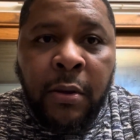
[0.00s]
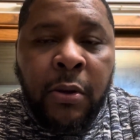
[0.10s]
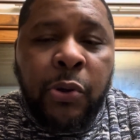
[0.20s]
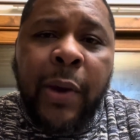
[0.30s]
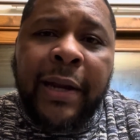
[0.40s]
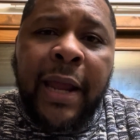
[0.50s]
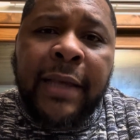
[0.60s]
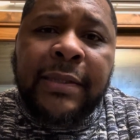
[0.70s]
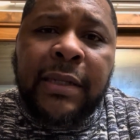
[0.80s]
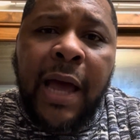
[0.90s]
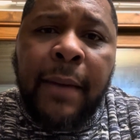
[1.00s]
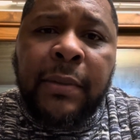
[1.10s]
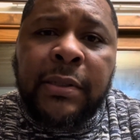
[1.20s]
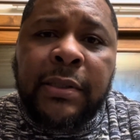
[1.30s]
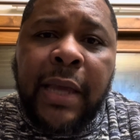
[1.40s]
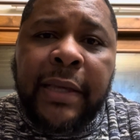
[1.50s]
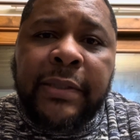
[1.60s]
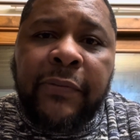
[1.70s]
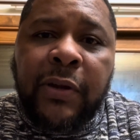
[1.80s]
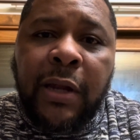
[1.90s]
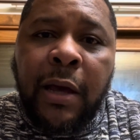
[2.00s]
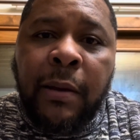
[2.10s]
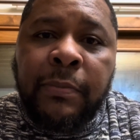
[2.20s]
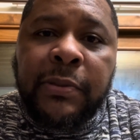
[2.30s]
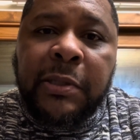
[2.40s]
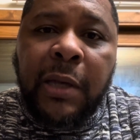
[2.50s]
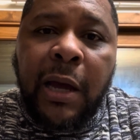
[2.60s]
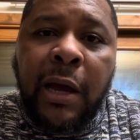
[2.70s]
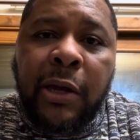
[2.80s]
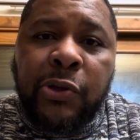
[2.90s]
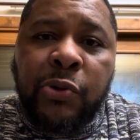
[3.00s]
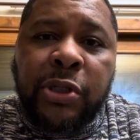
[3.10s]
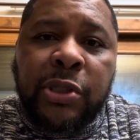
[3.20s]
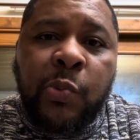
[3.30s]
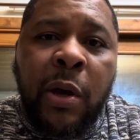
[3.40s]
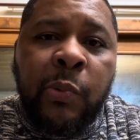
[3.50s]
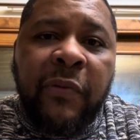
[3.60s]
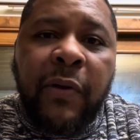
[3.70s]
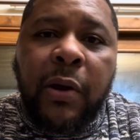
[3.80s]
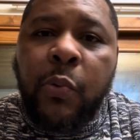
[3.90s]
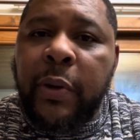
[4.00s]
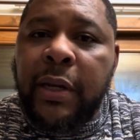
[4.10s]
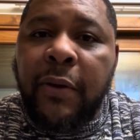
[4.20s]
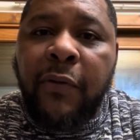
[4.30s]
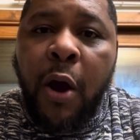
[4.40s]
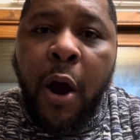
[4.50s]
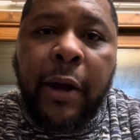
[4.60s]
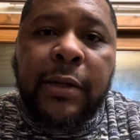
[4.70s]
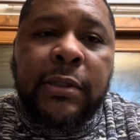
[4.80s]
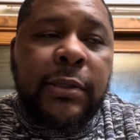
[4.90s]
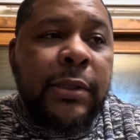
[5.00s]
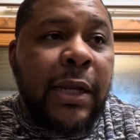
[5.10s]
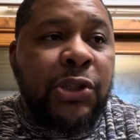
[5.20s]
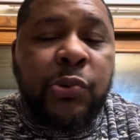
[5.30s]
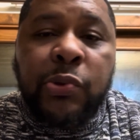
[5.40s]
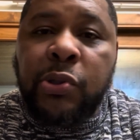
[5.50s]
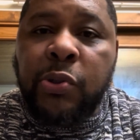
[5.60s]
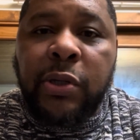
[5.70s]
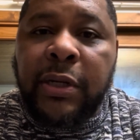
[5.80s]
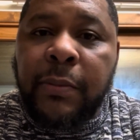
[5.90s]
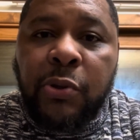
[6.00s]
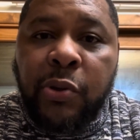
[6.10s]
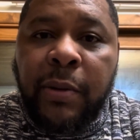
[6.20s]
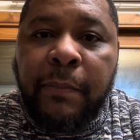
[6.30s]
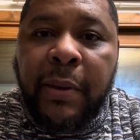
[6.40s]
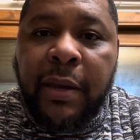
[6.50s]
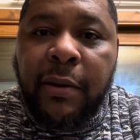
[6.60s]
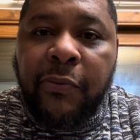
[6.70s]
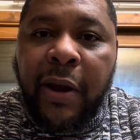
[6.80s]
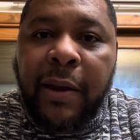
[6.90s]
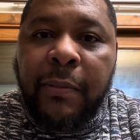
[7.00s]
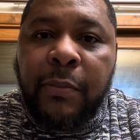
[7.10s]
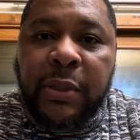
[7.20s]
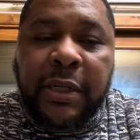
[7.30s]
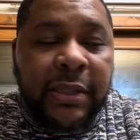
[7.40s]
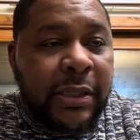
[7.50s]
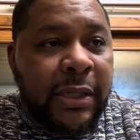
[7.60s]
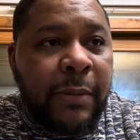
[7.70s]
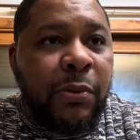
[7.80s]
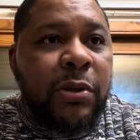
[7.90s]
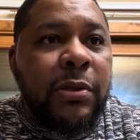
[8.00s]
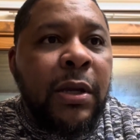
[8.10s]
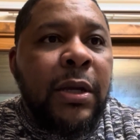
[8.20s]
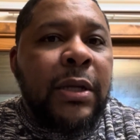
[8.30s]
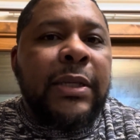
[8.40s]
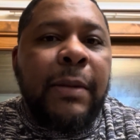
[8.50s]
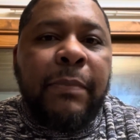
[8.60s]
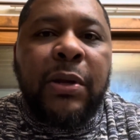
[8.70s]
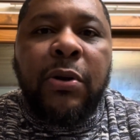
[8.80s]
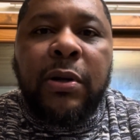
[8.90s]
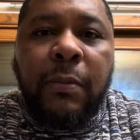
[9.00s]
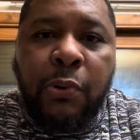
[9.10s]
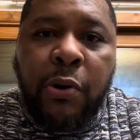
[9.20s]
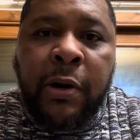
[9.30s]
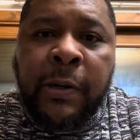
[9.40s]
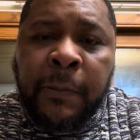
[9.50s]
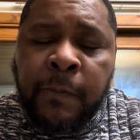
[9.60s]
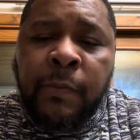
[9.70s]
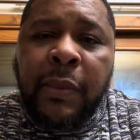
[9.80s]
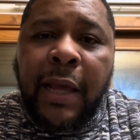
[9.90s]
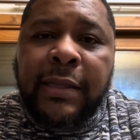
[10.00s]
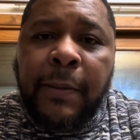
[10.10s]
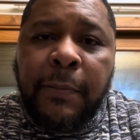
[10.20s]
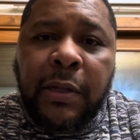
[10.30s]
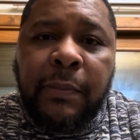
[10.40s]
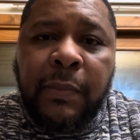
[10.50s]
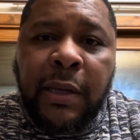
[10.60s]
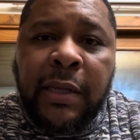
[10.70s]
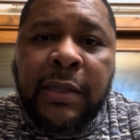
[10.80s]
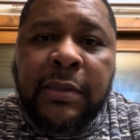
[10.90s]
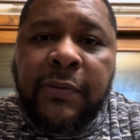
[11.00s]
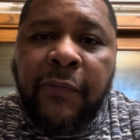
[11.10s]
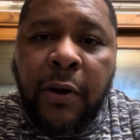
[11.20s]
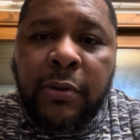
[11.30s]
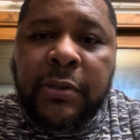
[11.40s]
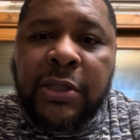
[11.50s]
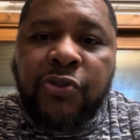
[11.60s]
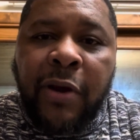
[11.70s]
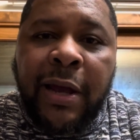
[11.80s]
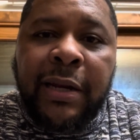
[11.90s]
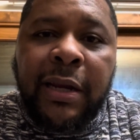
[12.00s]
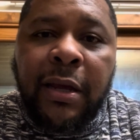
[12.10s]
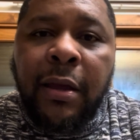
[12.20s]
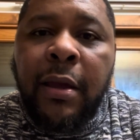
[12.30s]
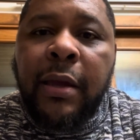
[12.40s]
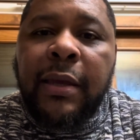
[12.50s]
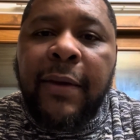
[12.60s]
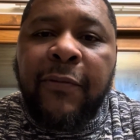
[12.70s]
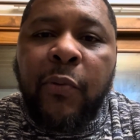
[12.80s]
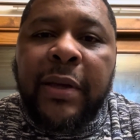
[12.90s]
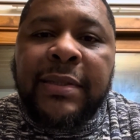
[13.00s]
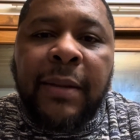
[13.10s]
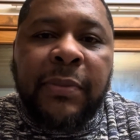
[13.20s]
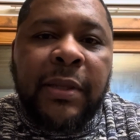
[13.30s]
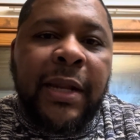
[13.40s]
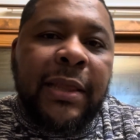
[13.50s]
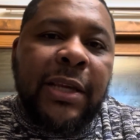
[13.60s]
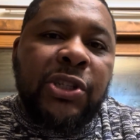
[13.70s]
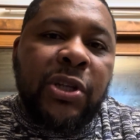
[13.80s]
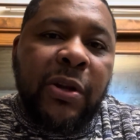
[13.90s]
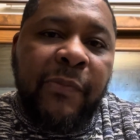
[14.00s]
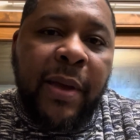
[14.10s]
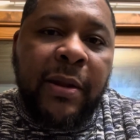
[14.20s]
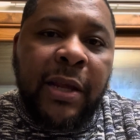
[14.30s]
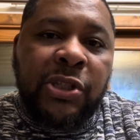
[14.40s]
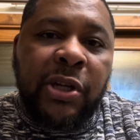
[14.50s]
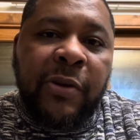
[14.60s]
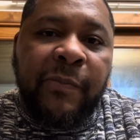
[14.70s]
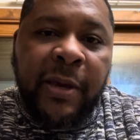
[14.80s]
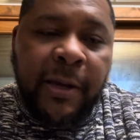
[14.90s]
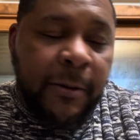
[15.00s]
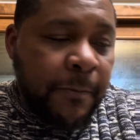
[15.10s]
You had an ace of diamonds, ace of clubs. You just won with a queen of hearts that you didn't bid, right? But there's a 10 bid on the board. That typically means folks is trying to give away something that they should have bid.